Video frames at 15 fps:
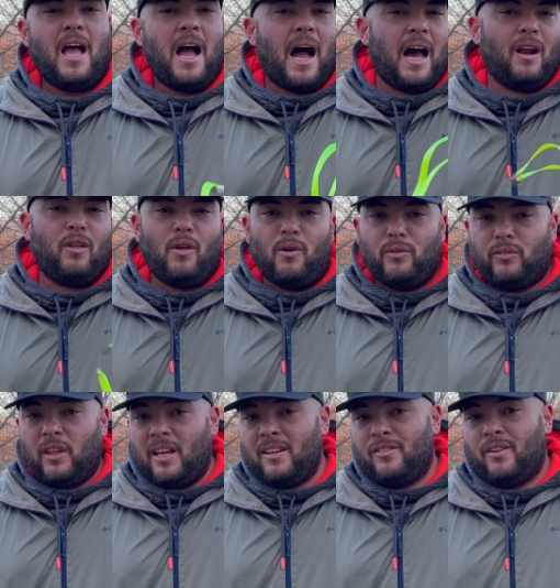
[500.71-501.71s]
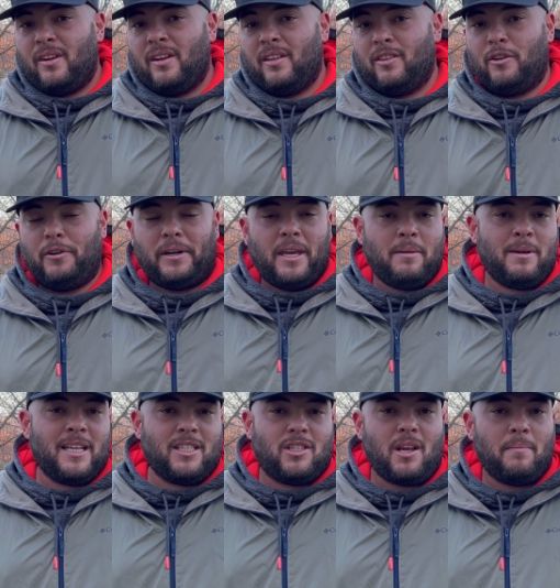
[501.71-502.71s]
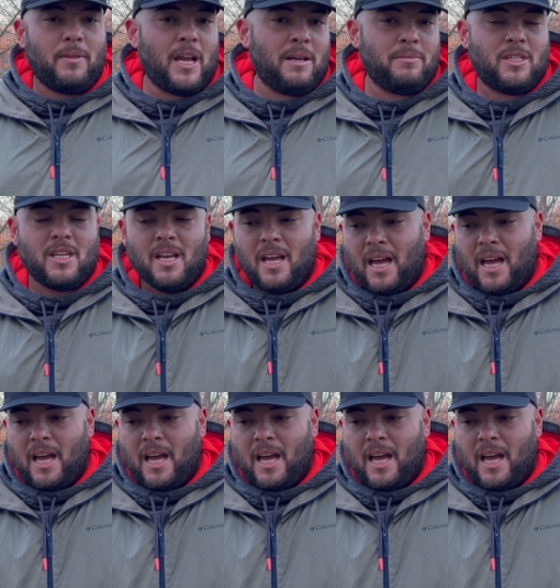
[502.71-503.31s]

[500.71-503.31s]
all of those things they're gimmicks sometimes,